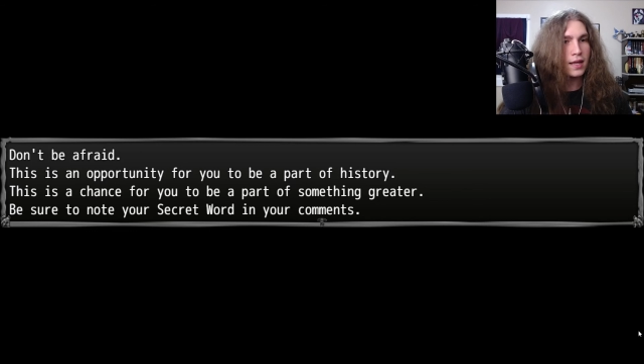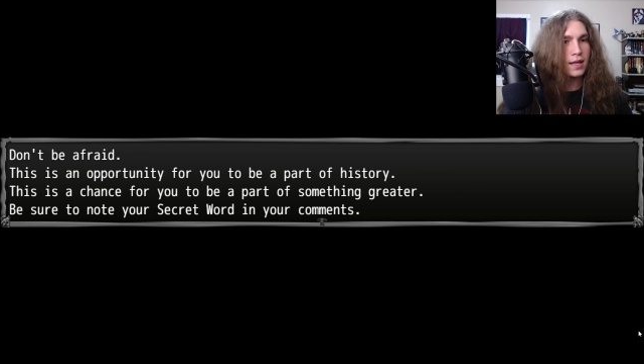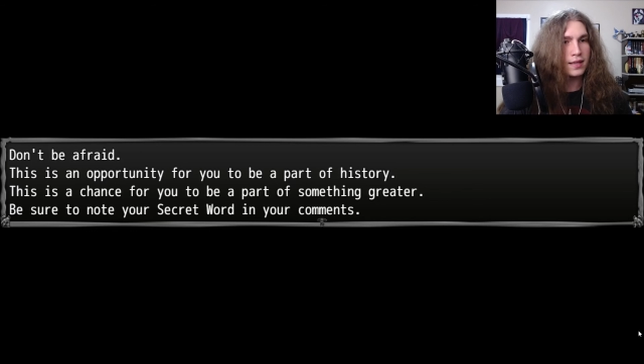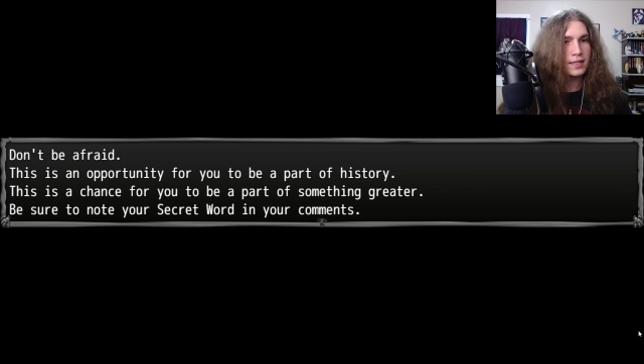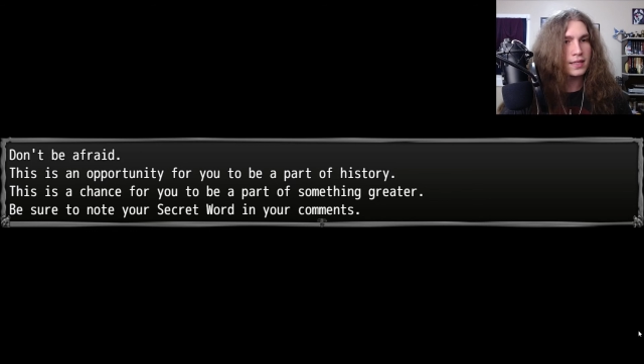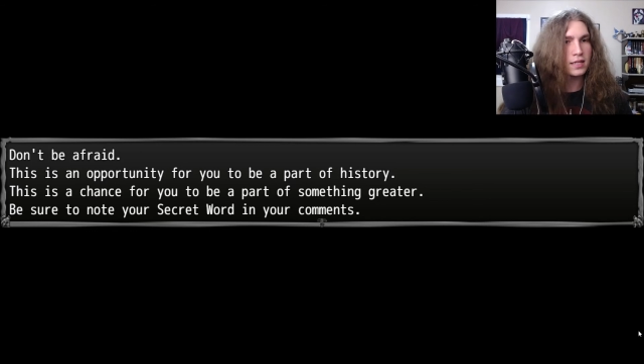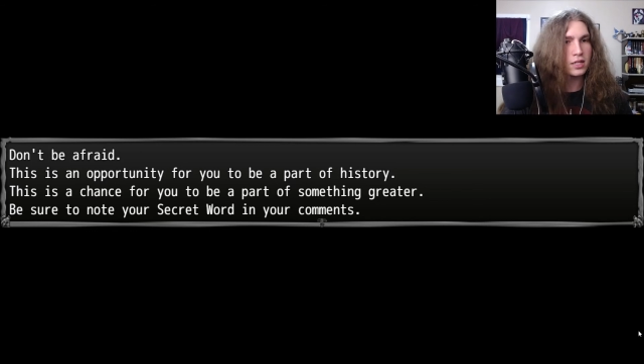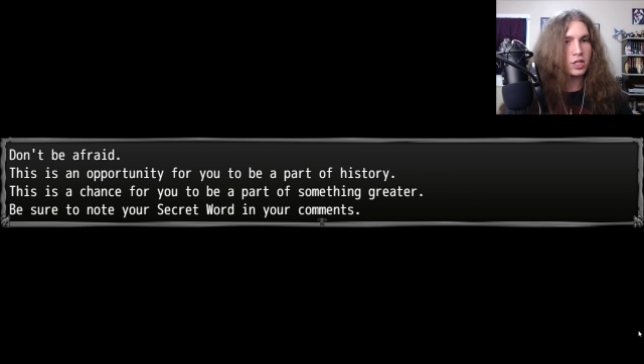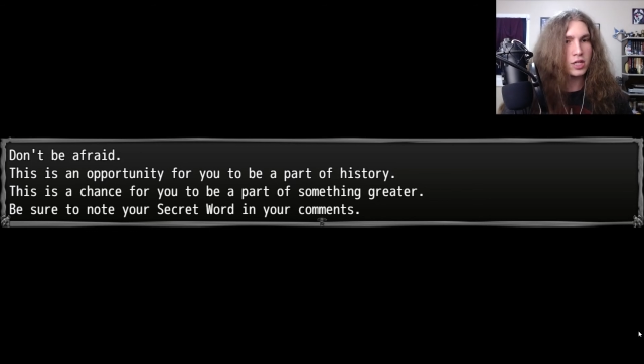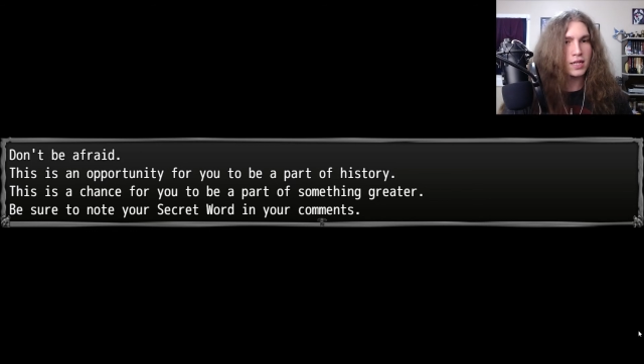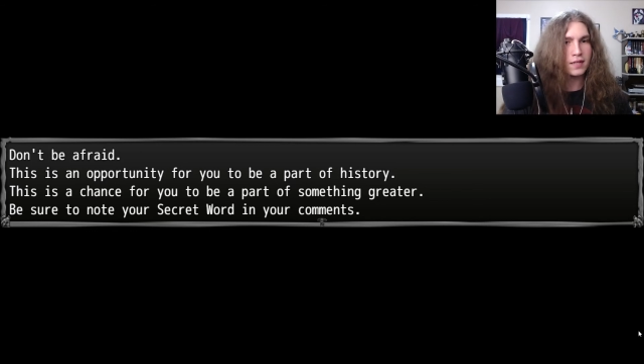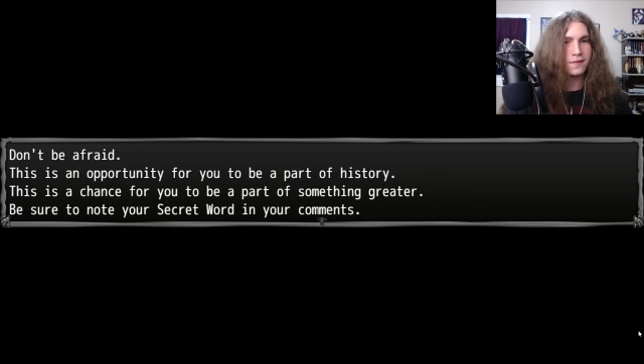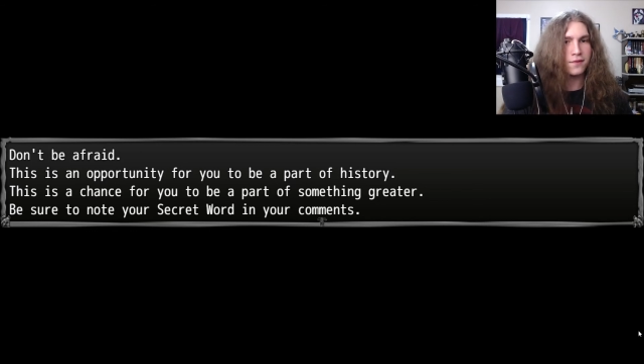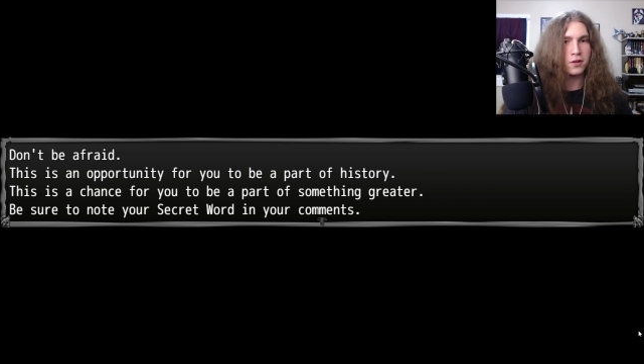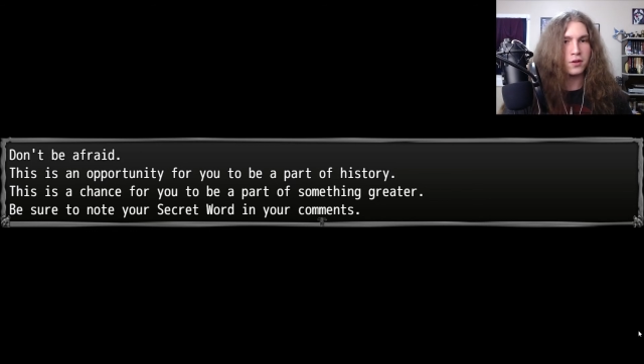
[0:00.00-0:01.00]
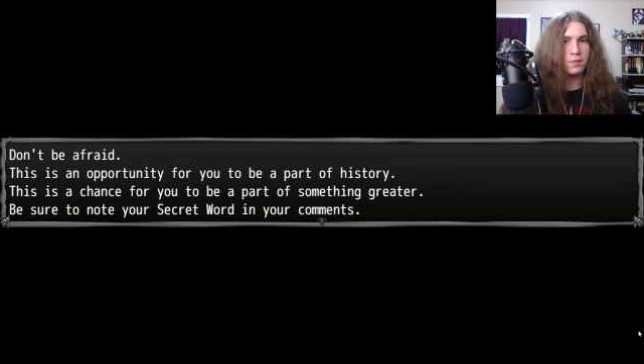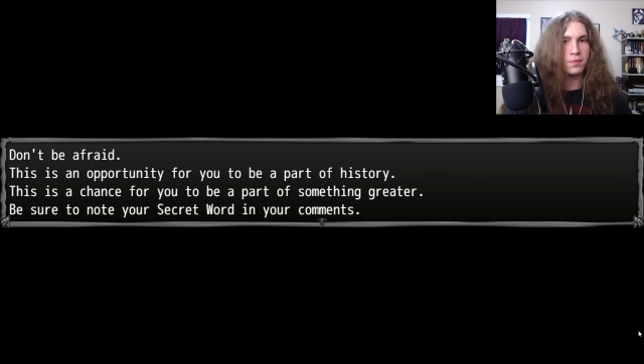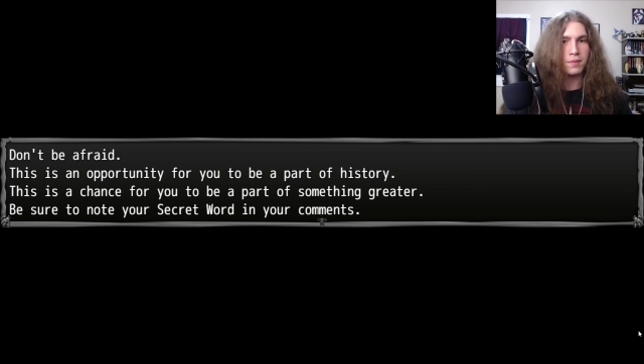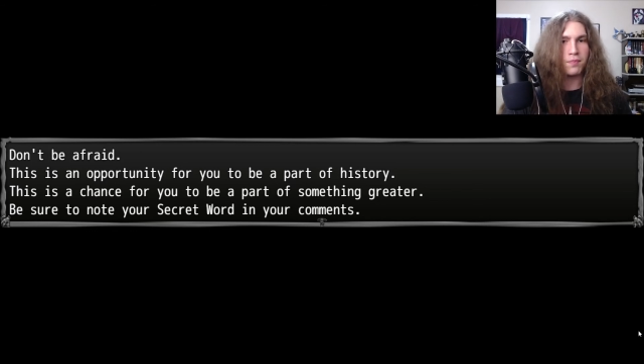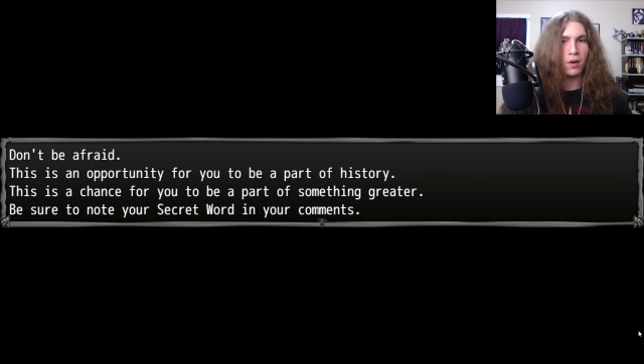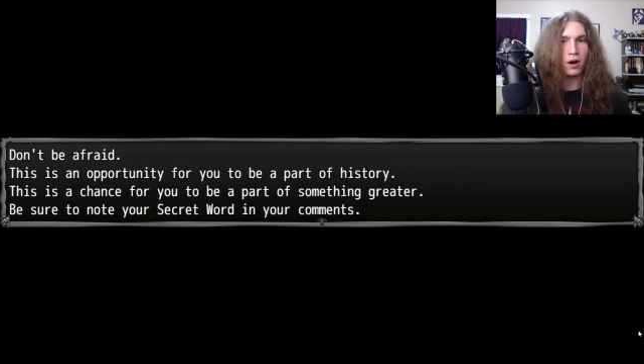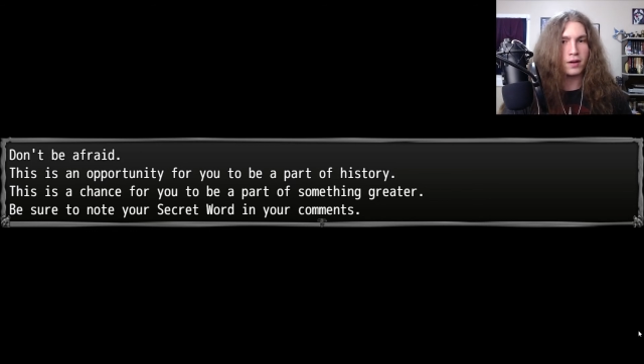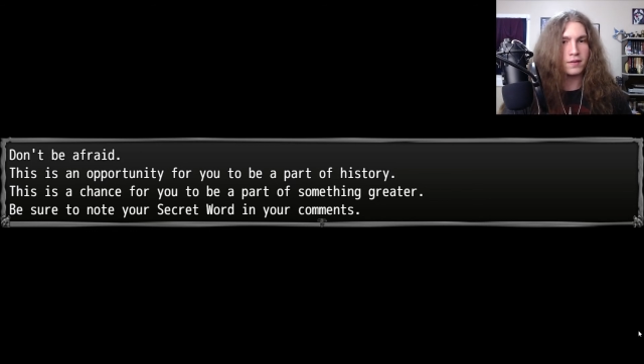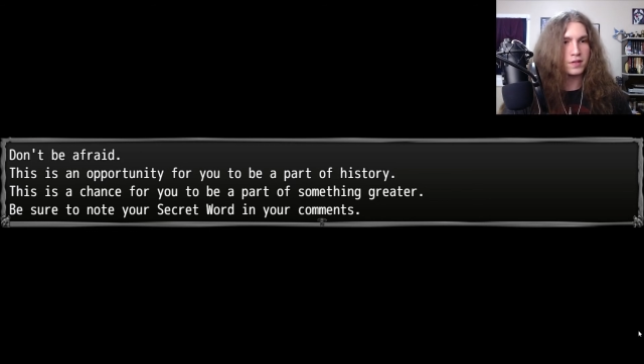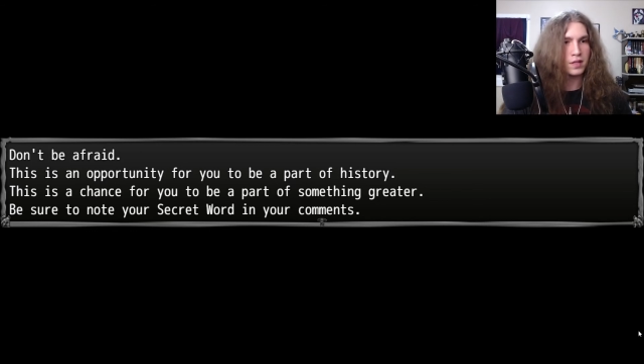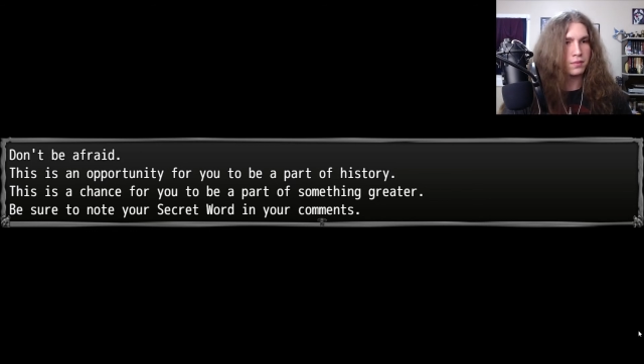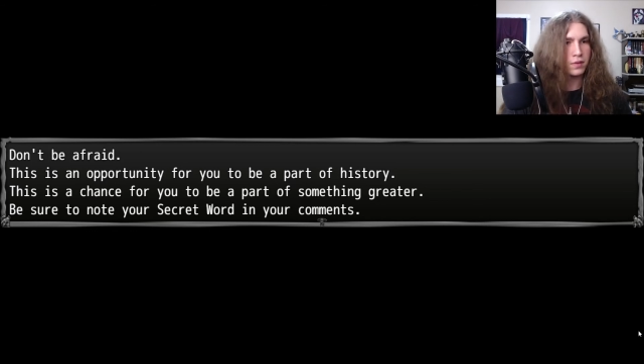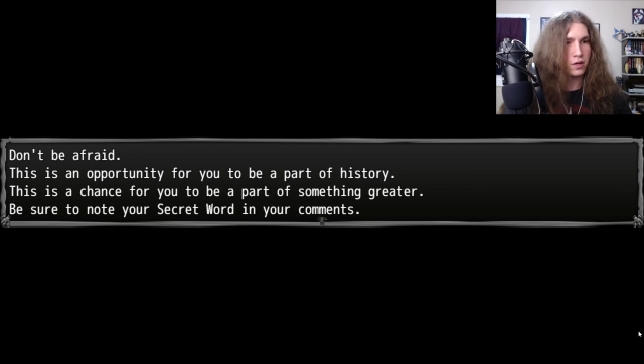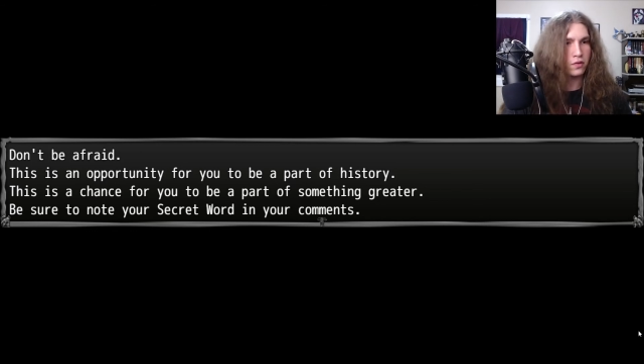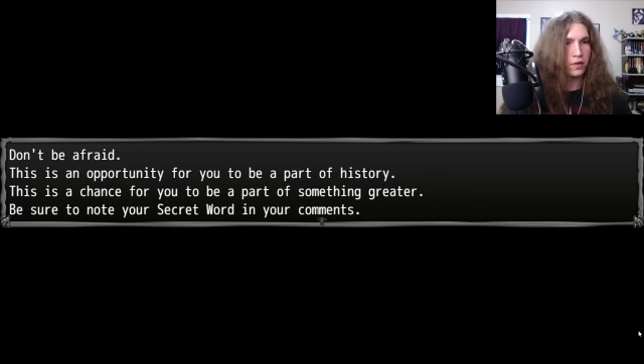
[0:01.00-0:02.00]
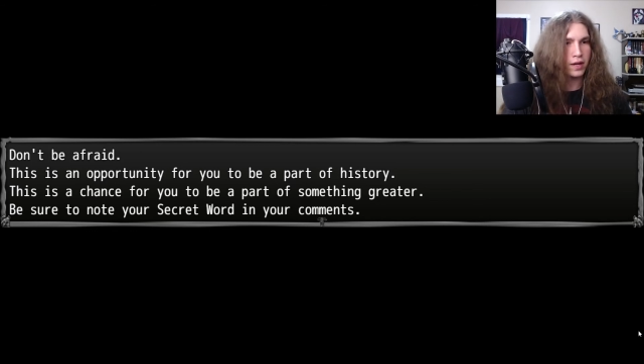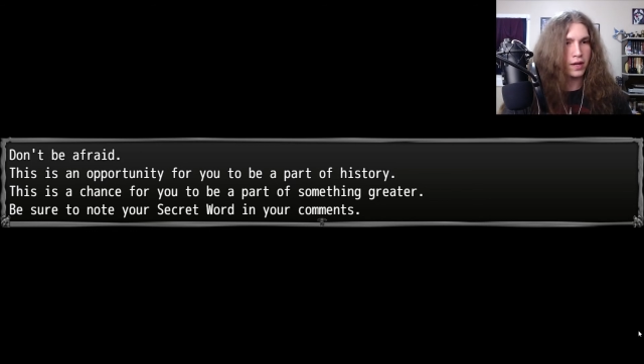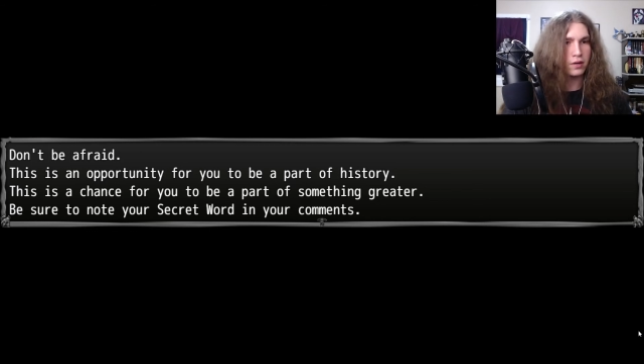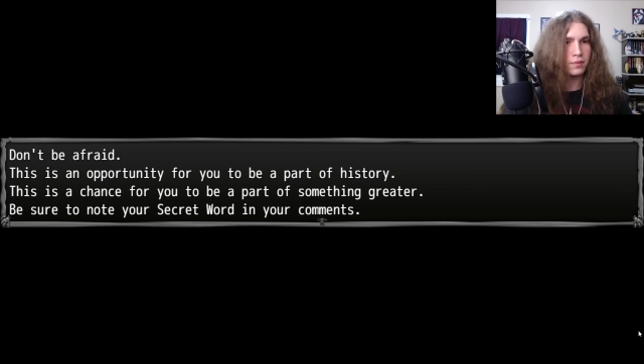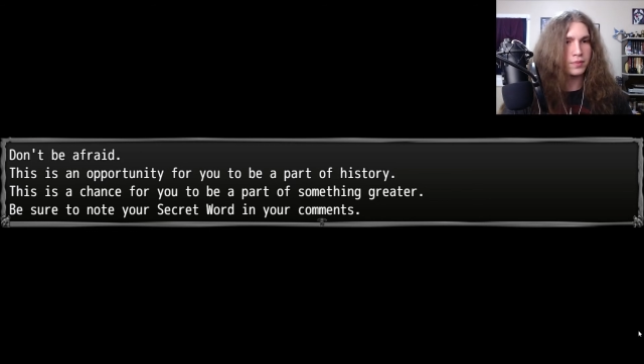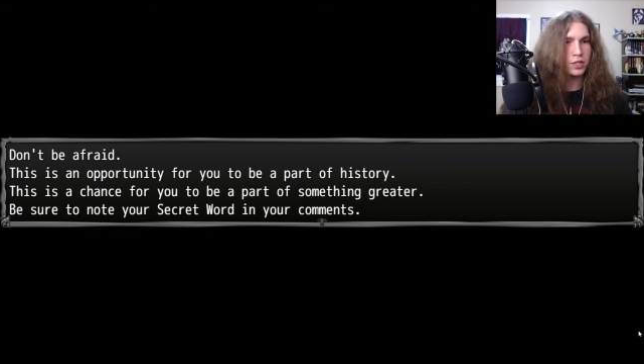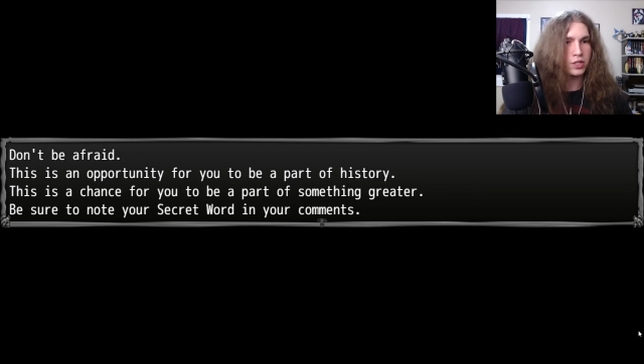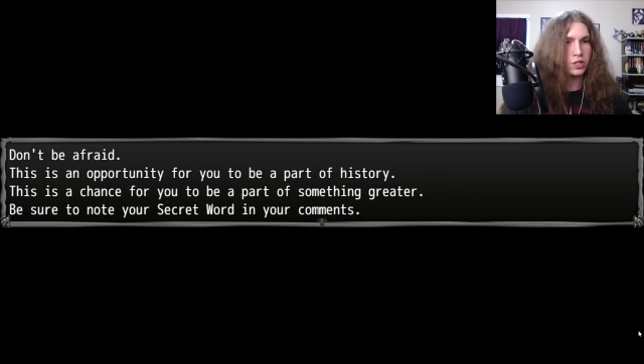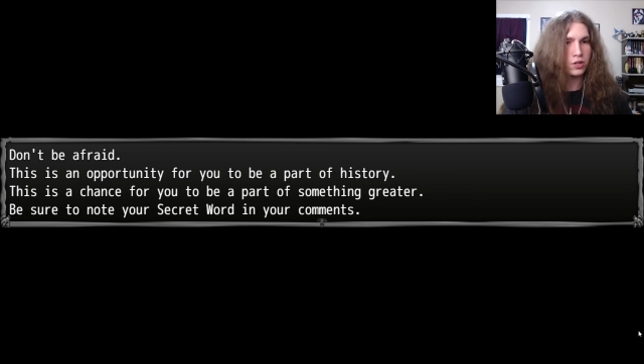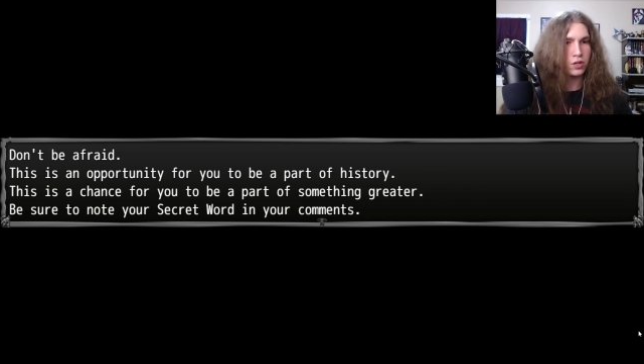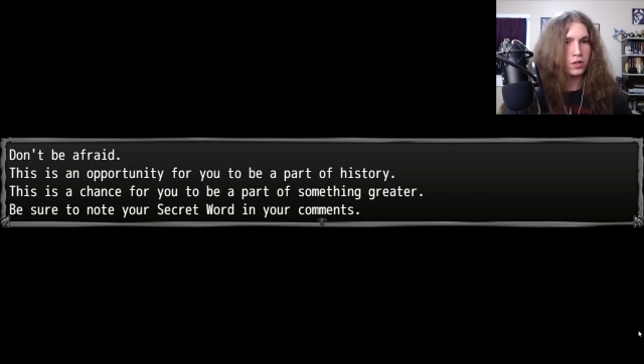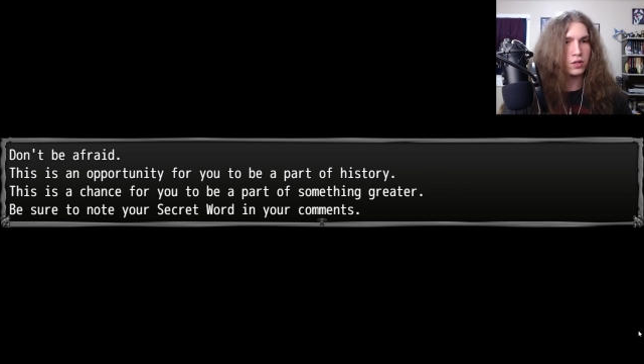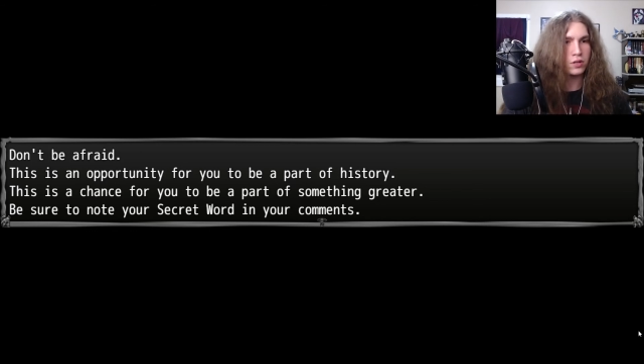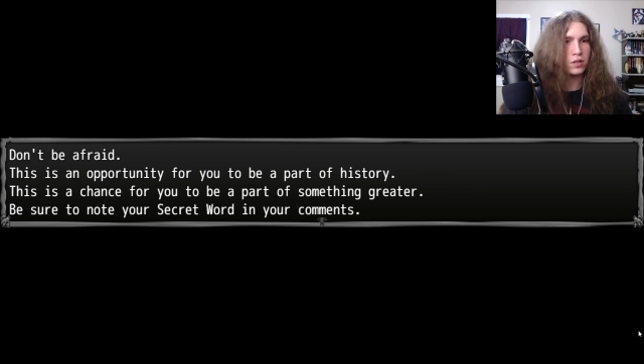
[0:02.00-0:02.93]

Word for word: This is a chance for you to be part of something greater. Be sure